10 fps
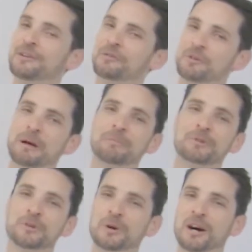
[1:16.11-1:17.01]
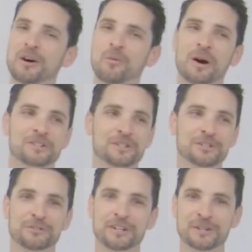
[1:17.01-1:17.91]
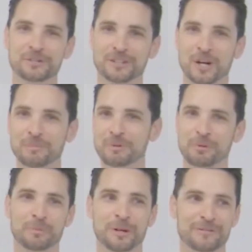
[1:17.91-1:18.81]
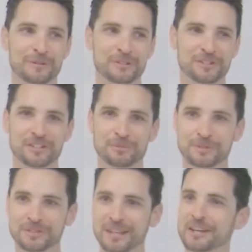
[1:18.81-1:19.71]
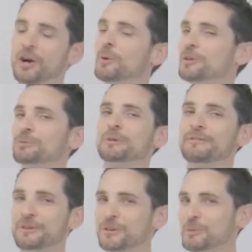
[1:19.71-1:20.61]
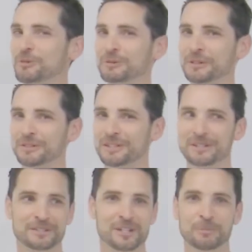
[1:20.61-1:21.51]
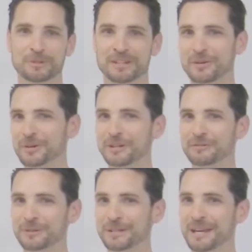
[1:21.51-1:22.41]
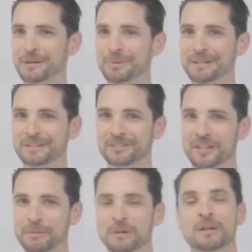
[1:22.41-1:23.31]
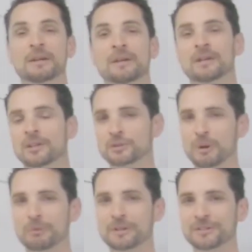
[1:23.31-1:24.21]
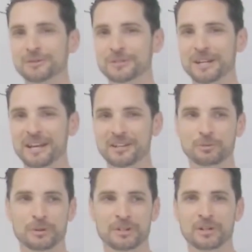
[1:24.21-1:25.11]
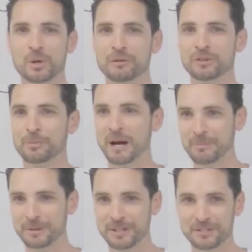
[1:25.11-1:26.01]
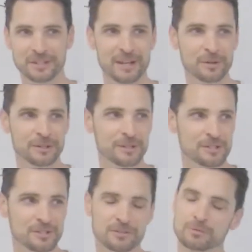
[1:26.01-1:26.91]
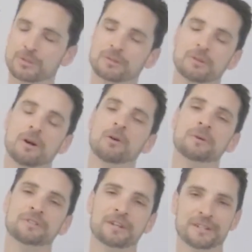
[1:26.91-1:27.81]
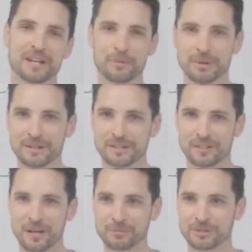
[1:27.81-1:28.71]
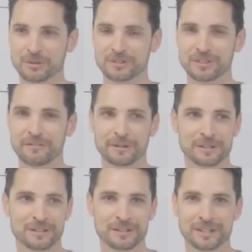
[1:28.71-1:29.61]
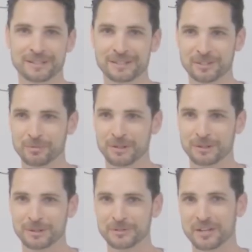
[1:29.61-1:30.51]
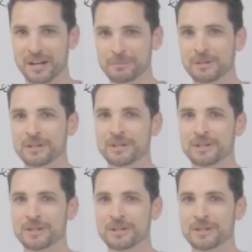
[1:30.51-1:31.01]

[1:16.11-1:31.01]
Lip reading: Remember to watch these videos to help you prepare for assessments, and always refer to them throughout the year to help you get ready for the AP exam. So what we're going to do today is we're going to go over your population calculations, which are always on the AP exam, so it's definitely a good idea to spend a little time